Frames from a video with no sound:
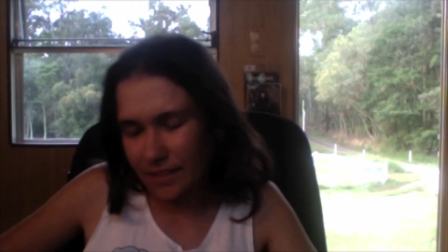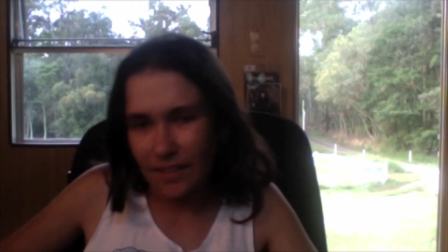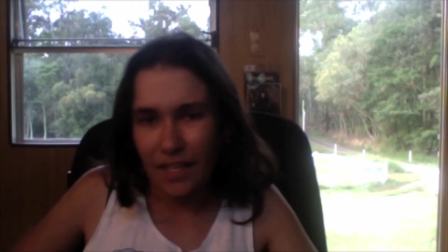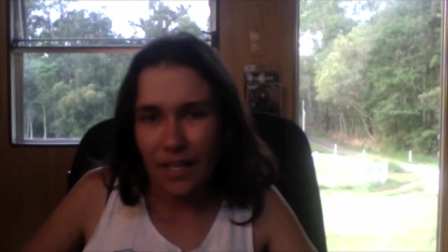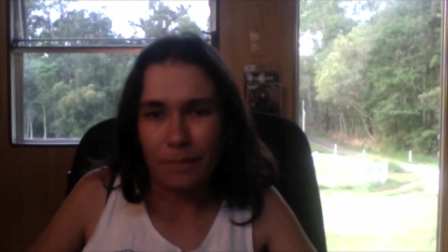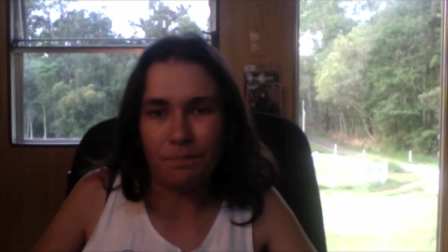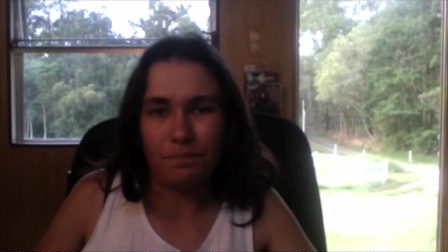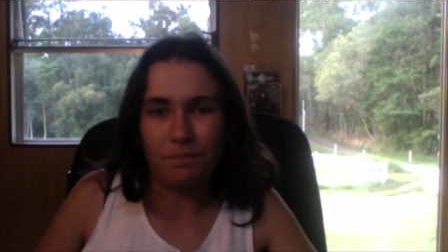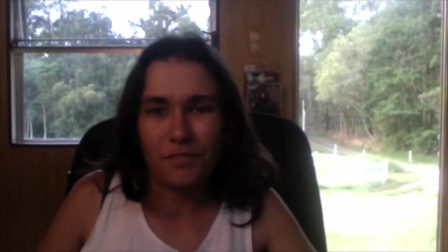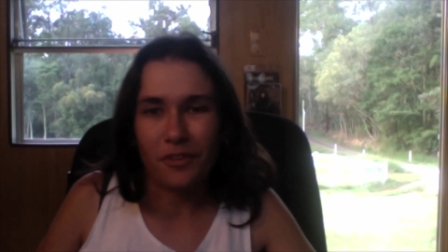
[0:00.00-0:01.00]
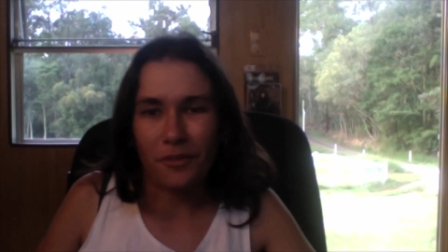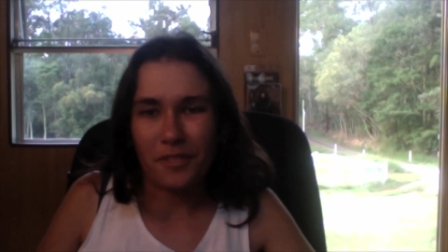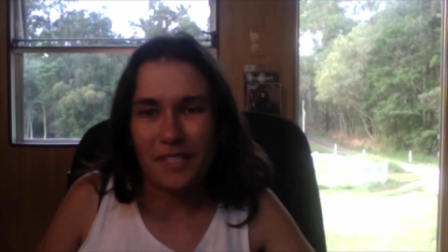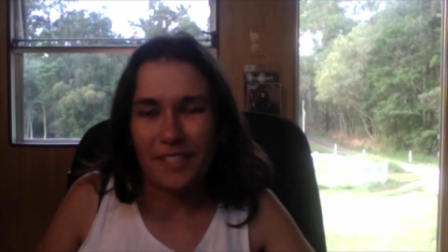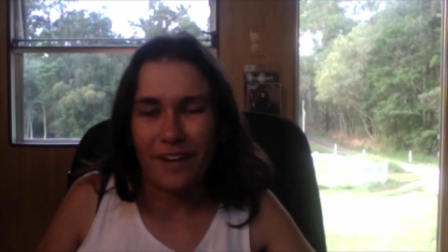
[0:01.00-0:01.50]
Um, sorry,
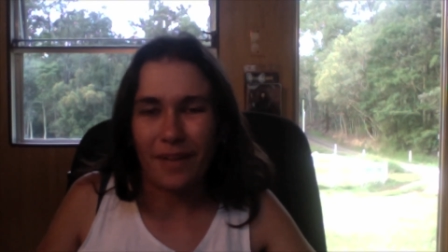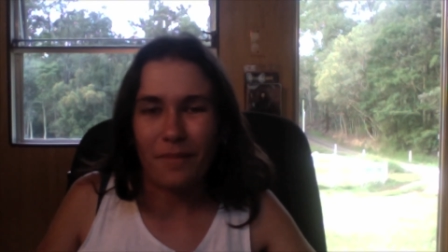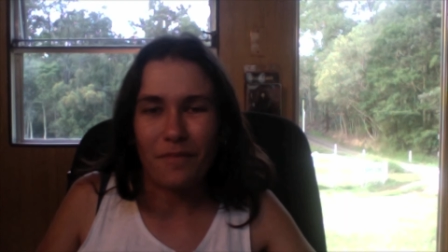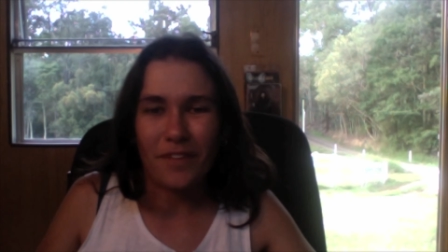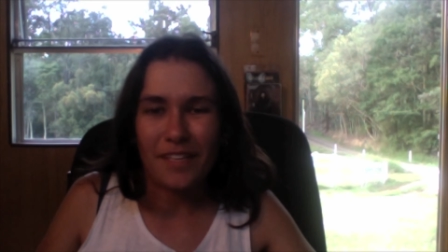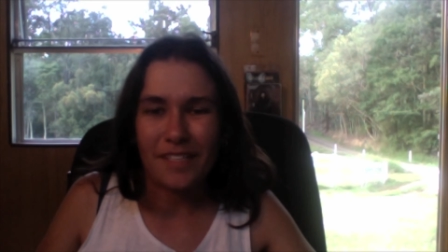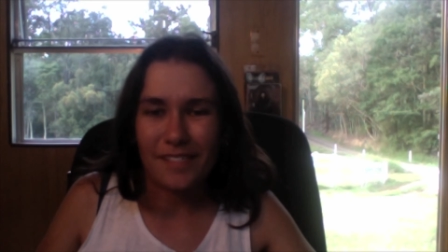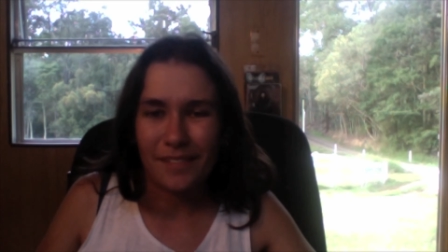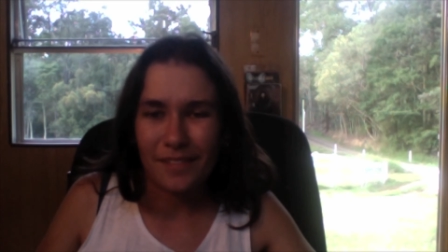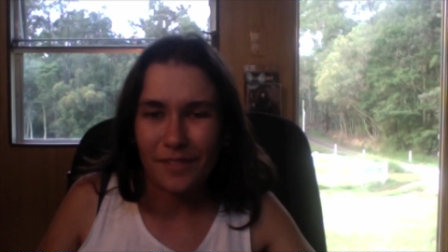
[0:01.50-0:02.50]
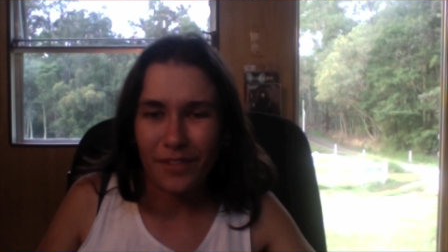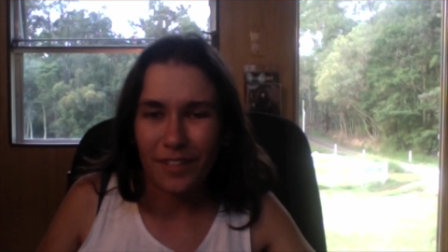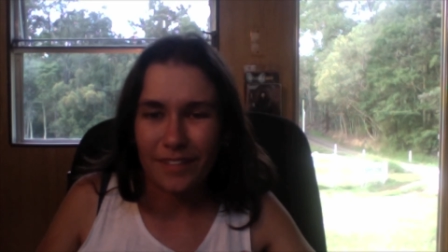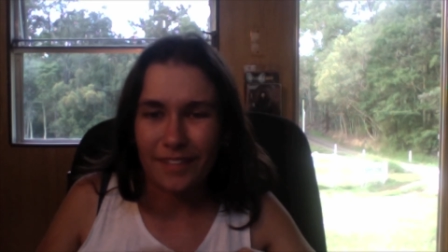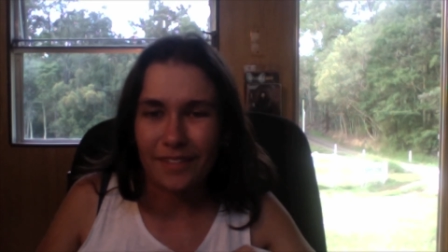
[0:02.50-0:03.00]
to cracking my fingers. It's
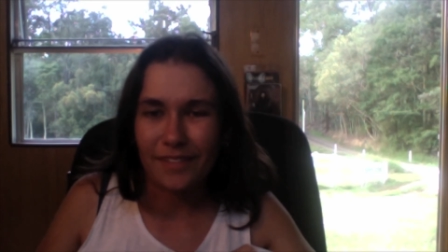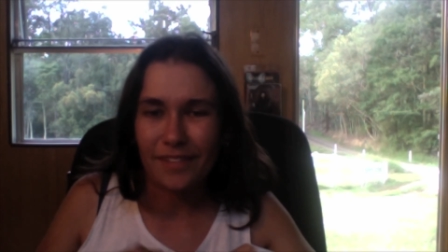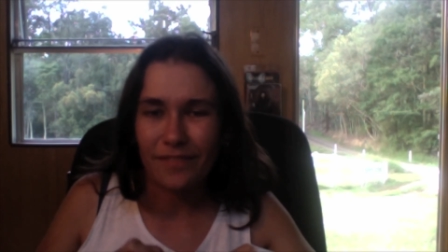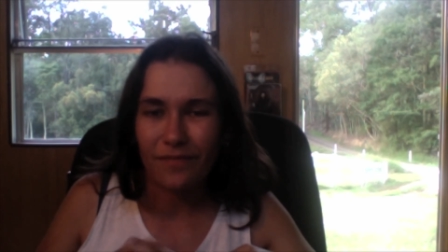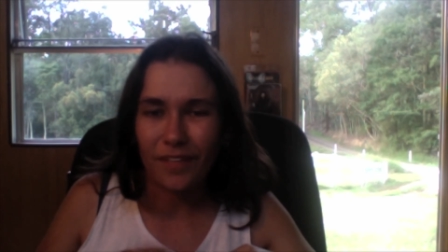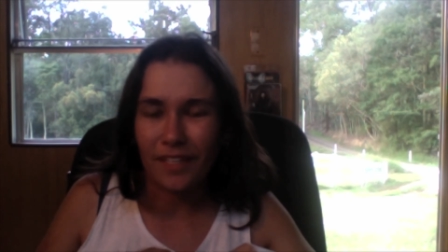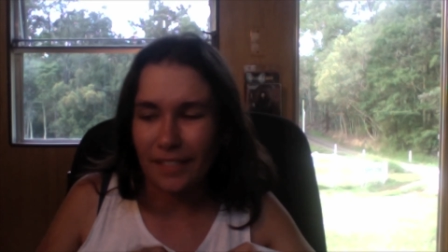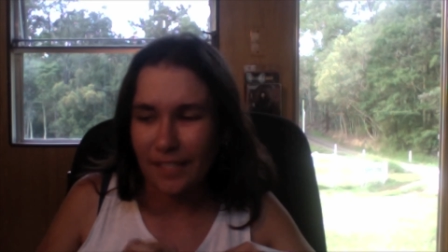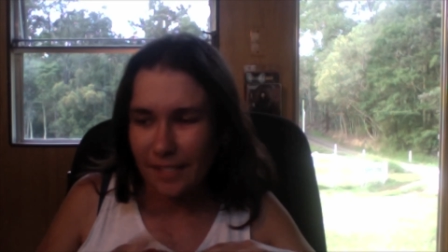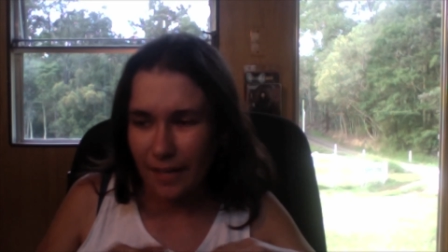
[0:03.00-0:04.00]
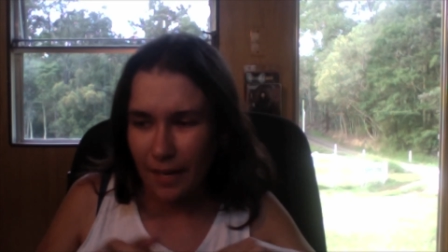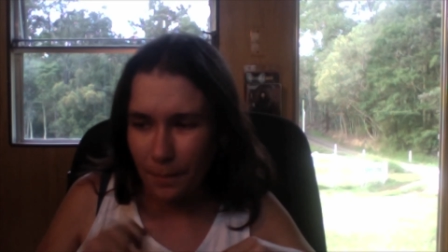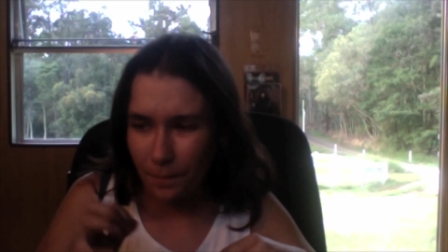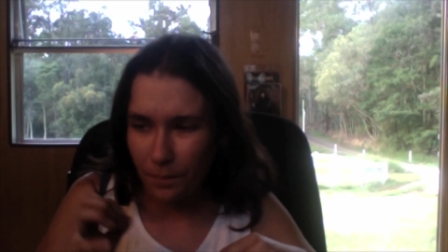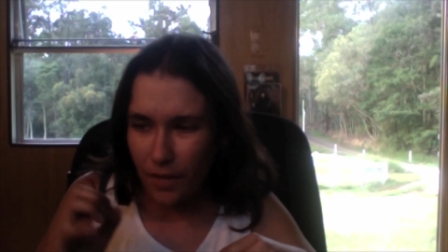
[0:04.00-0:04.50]
like this
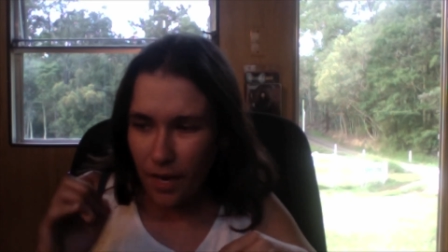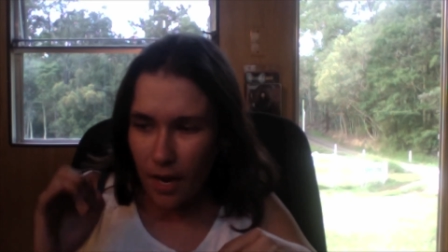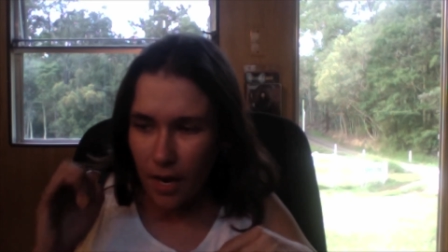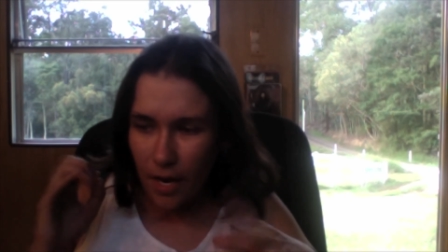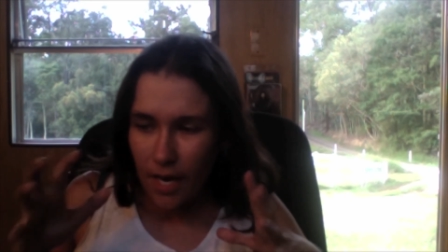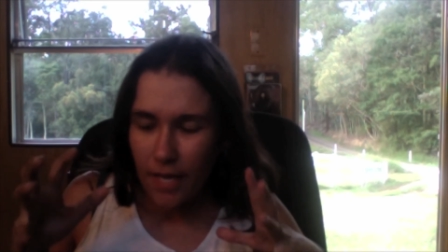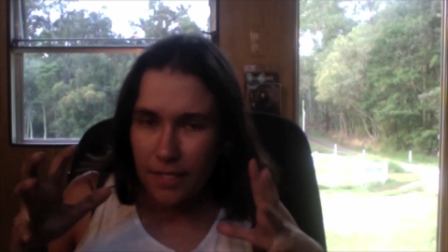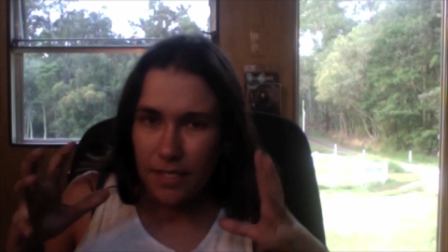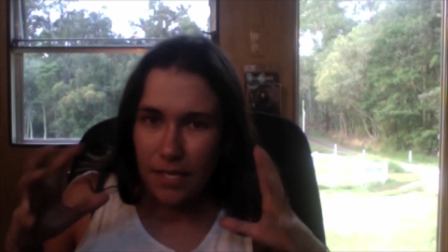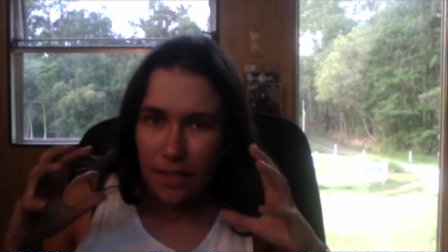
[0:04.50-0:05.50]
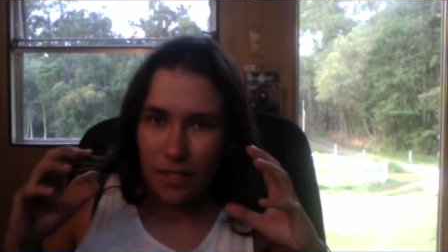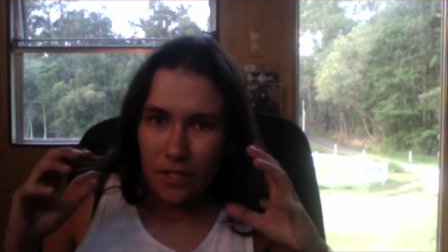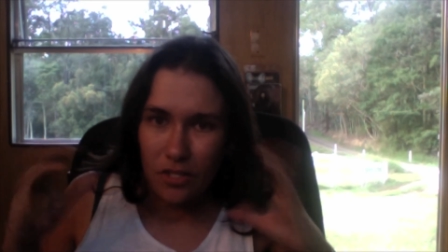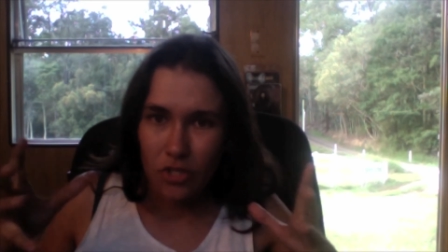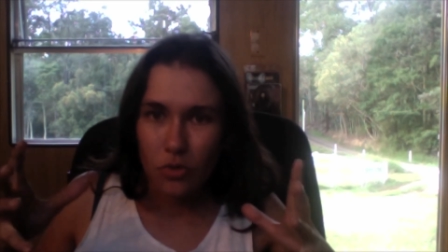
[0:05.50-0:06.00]
It's nothing
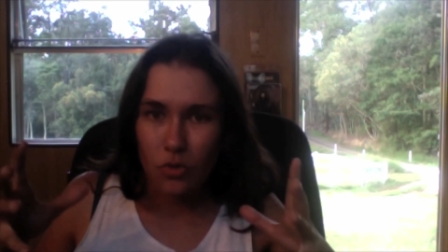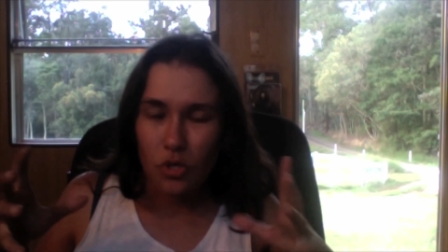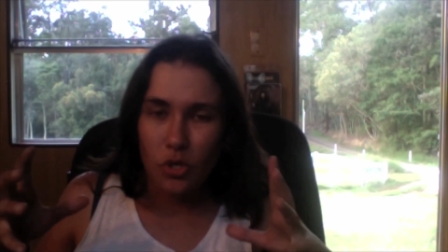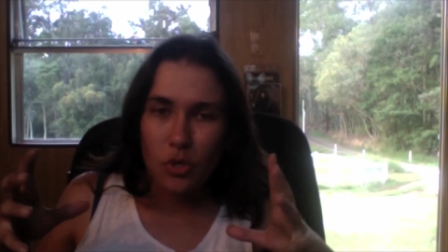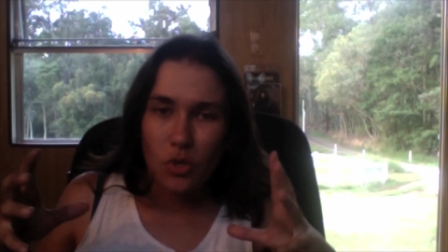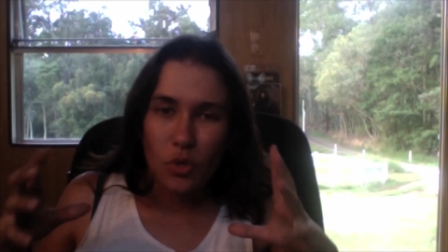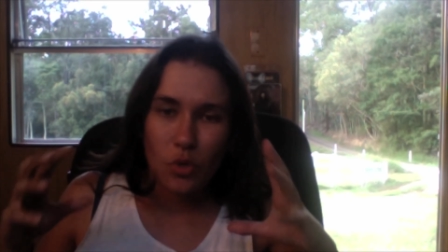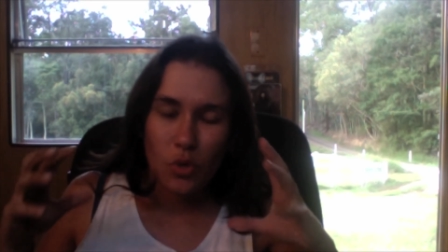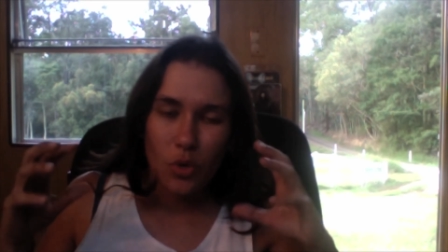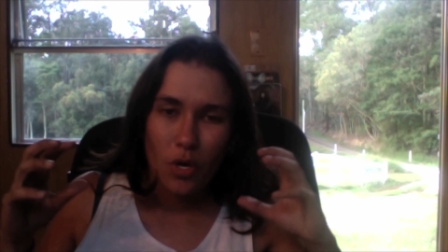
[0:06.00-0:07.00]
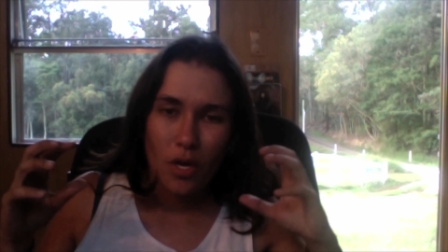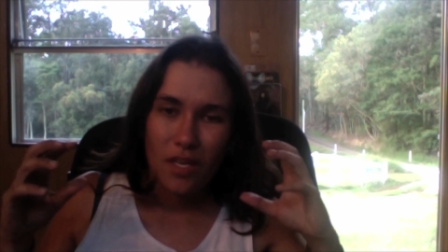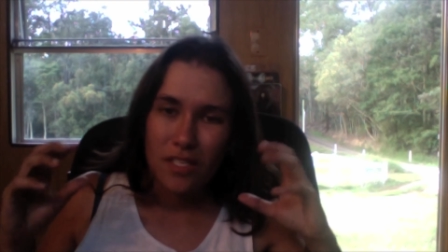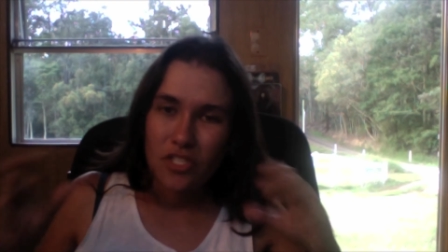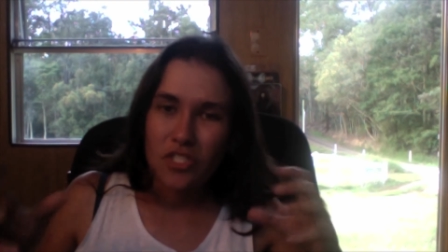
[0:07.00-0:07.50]
too new,
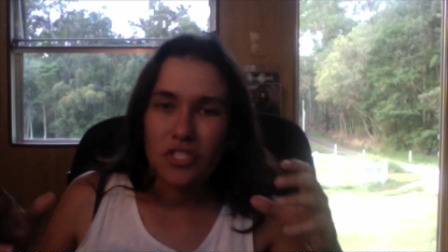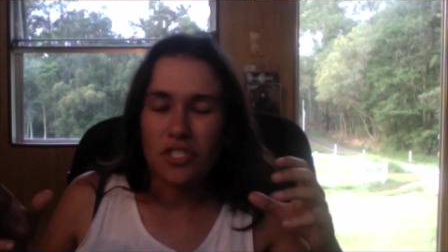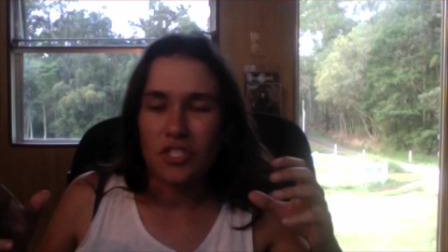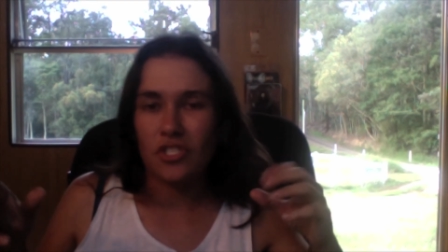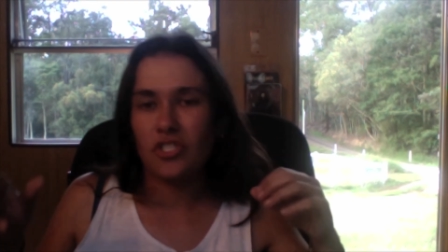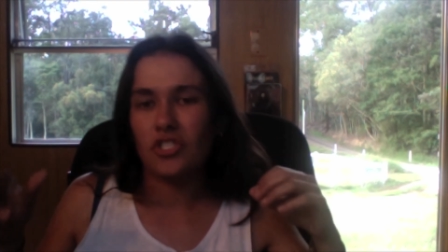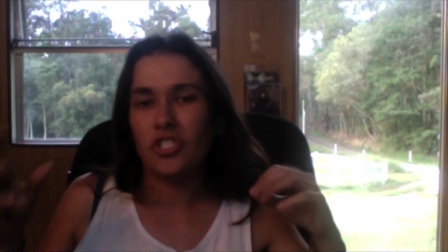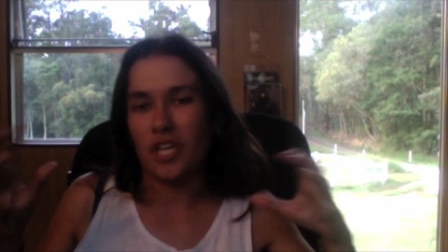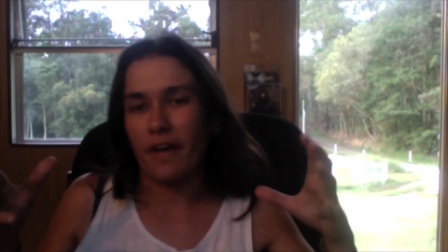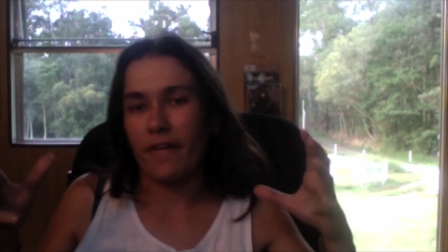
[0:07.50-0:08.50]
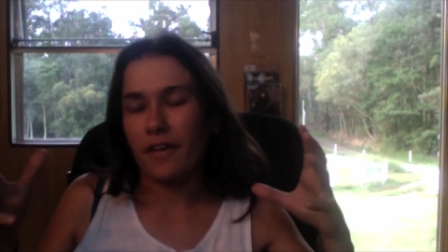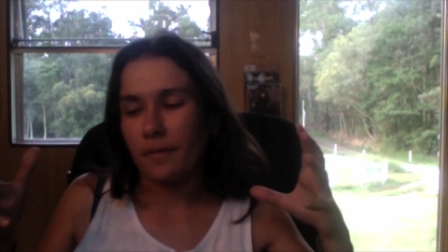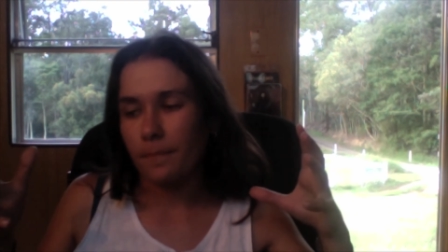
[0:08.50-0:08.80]
it's just generic.